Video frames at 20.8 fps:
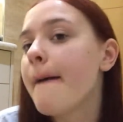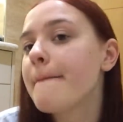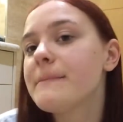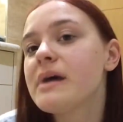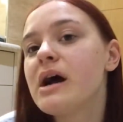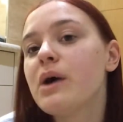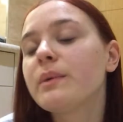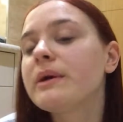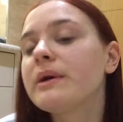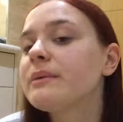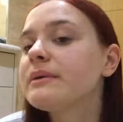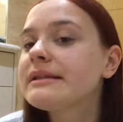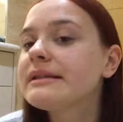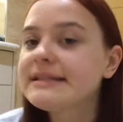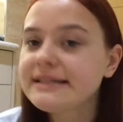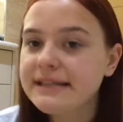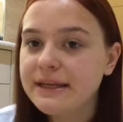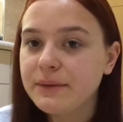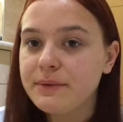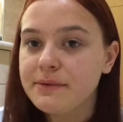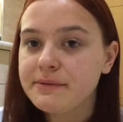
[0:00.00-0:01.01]
But we will
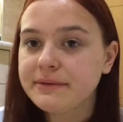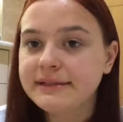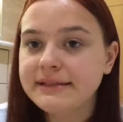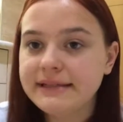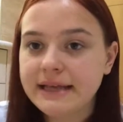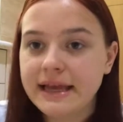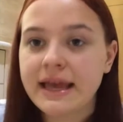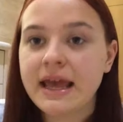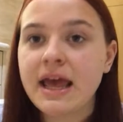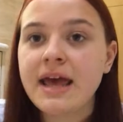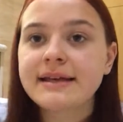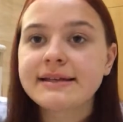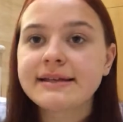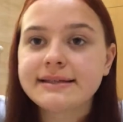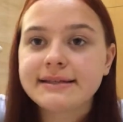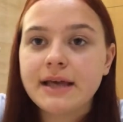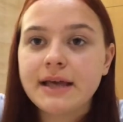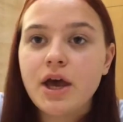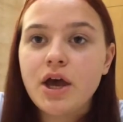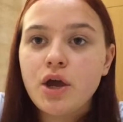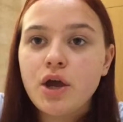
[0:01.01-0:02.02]
see, we will see.
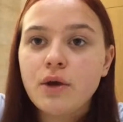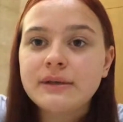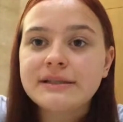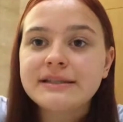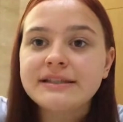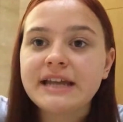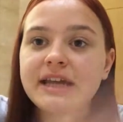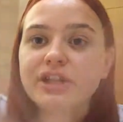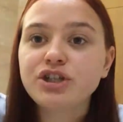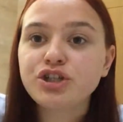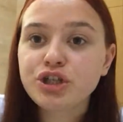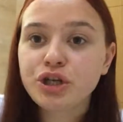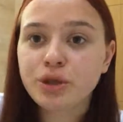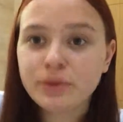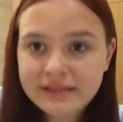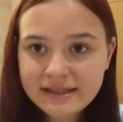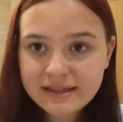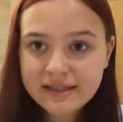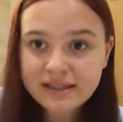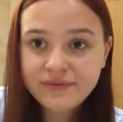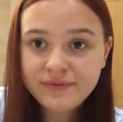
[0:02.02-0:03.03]
So stay
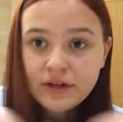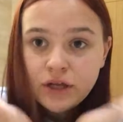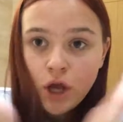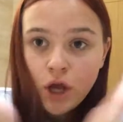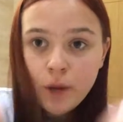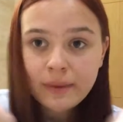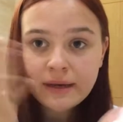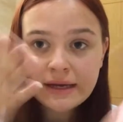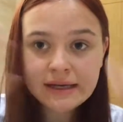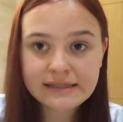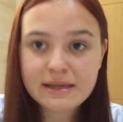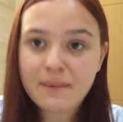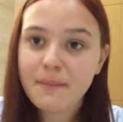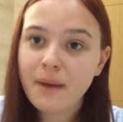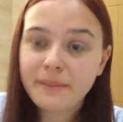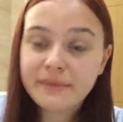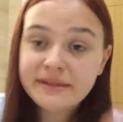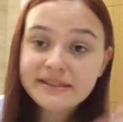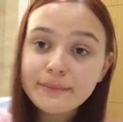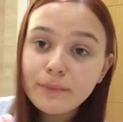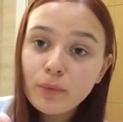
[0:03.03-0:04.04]
tuned in this video because there
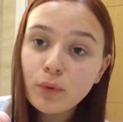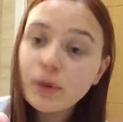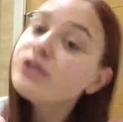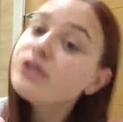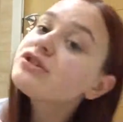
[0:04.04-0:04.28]
might be some more